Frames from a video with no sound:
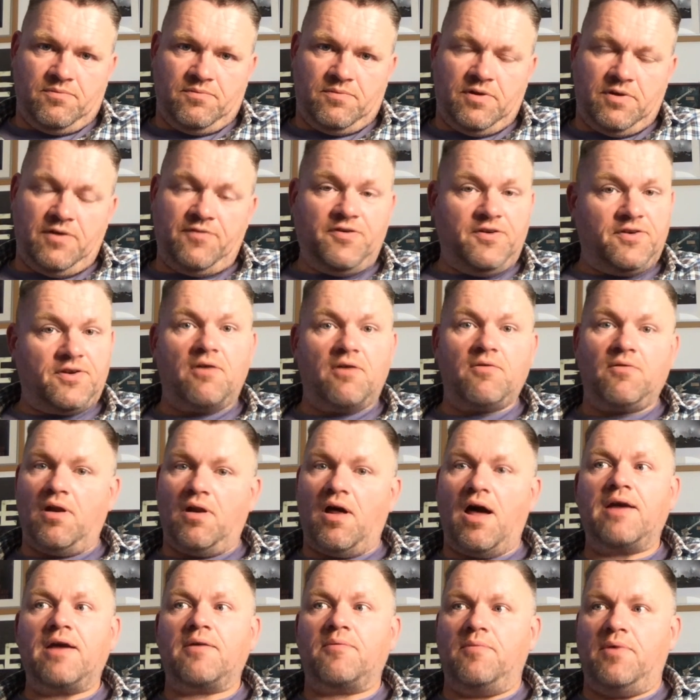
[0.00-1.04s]
If you don't
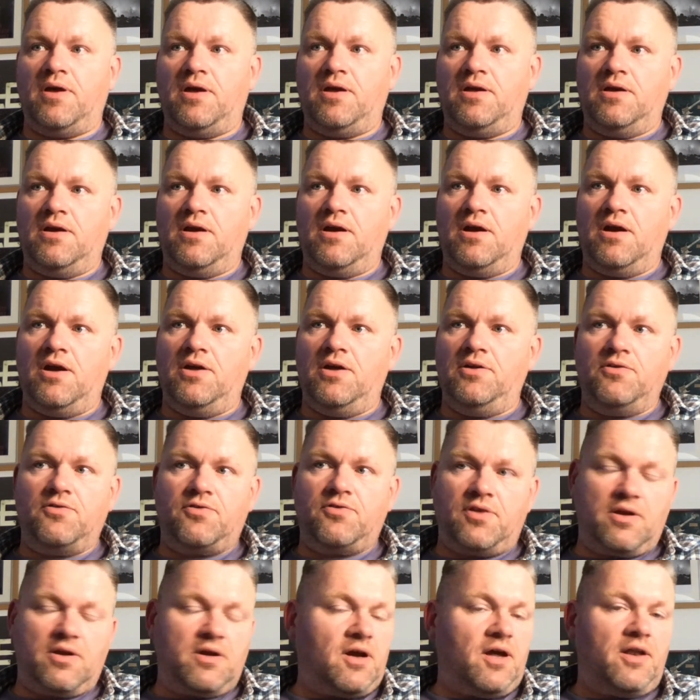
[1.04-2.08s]
like me and you
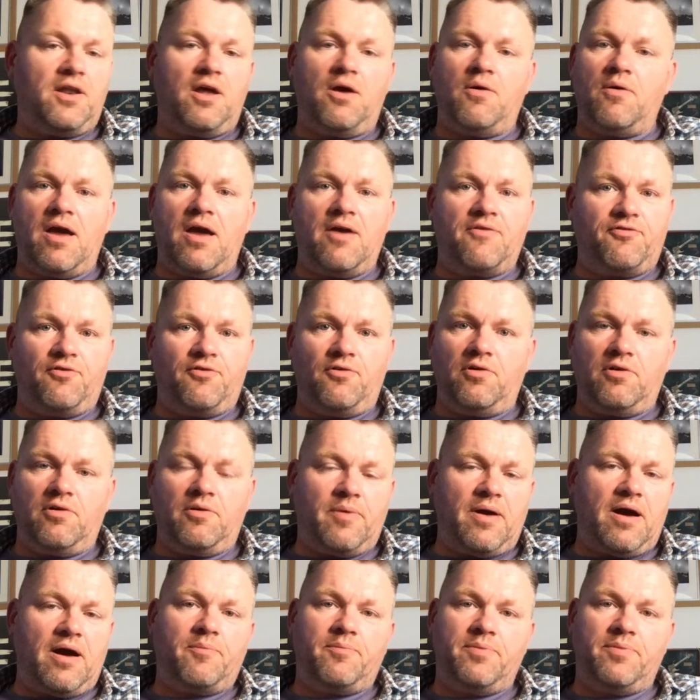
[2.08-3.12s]
think I know F all
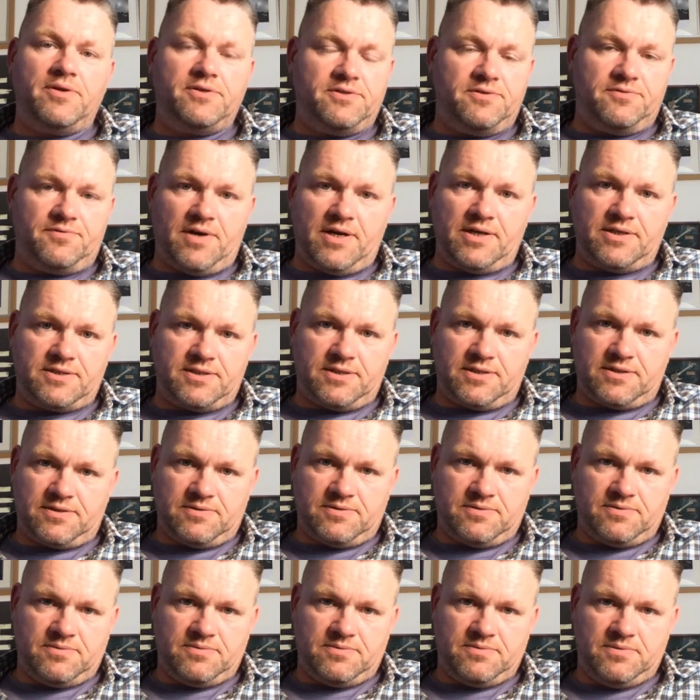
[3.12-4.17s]
about pigeon racing.
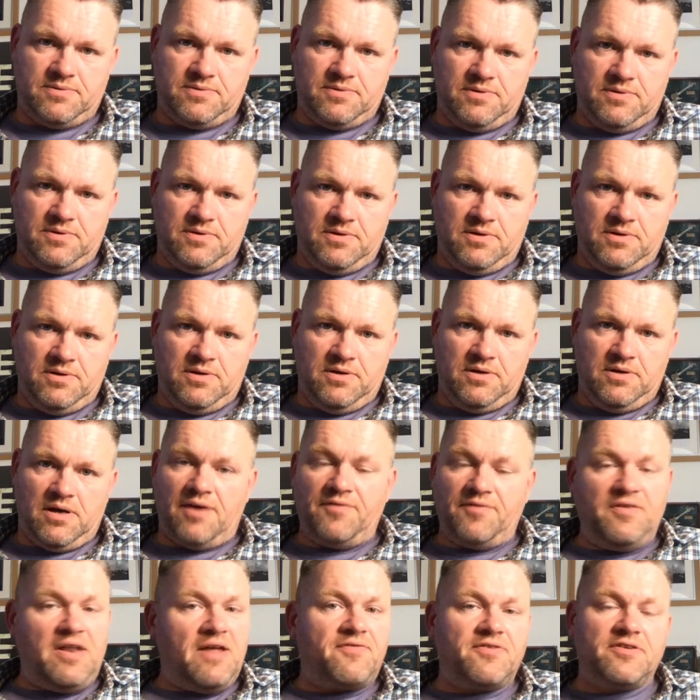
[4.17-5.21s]

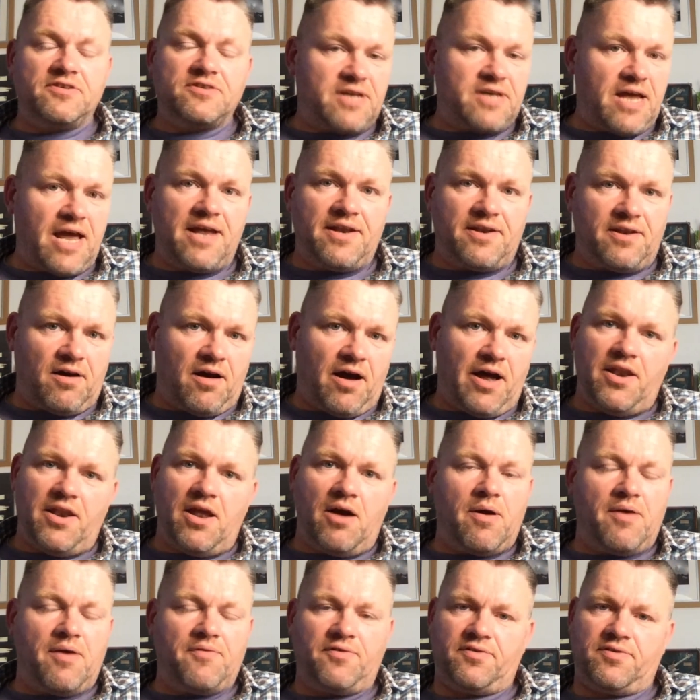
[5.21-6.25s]
I've never said I
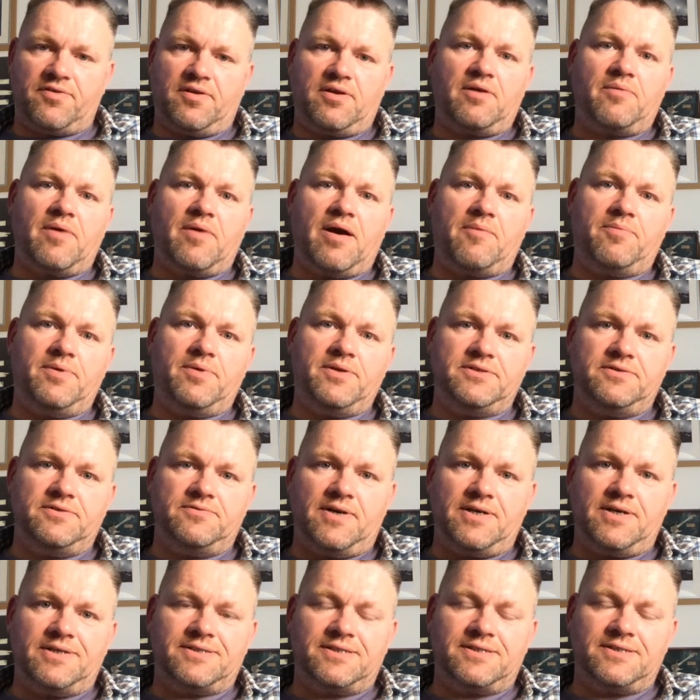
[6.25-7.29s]
know everything about pigeon
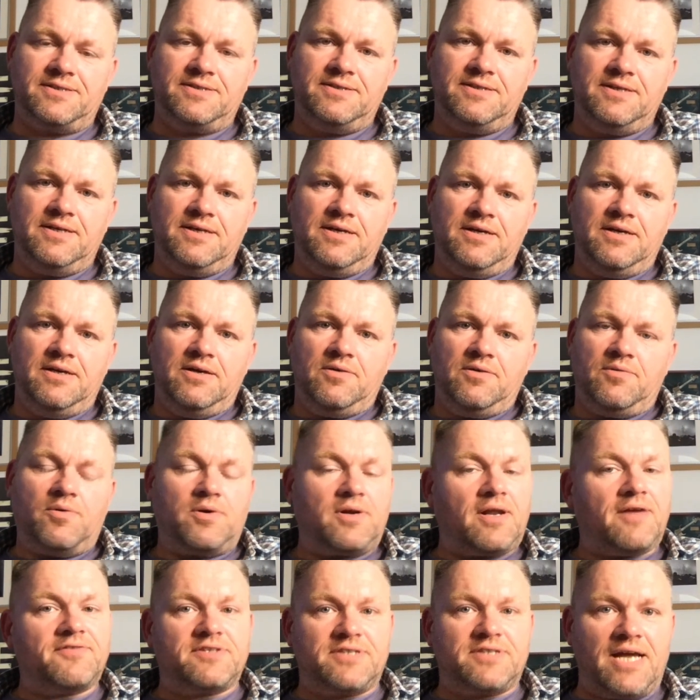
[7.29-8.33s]
racing. What
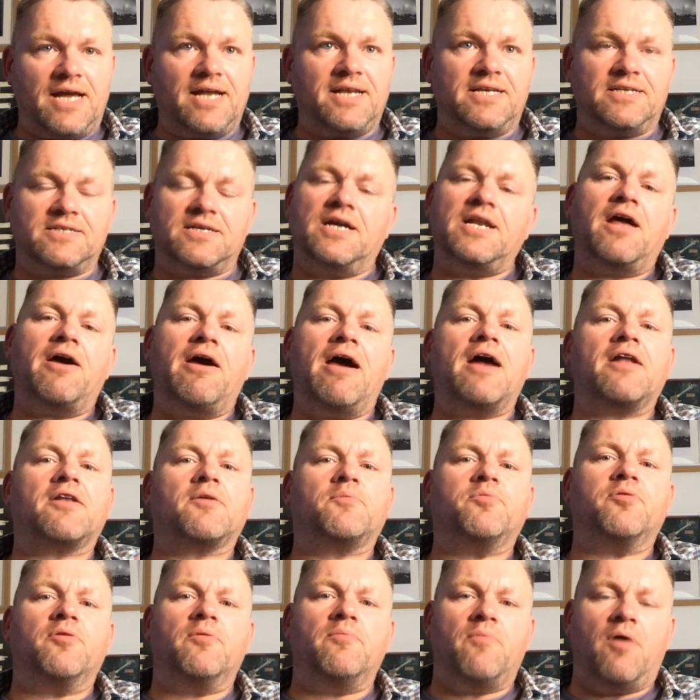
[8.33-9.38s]
I've said is I know how to
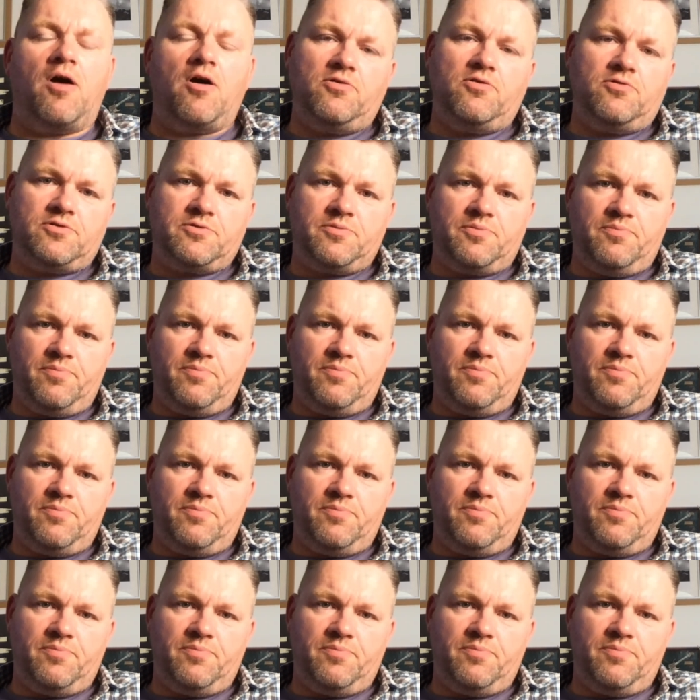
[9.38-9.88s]
promote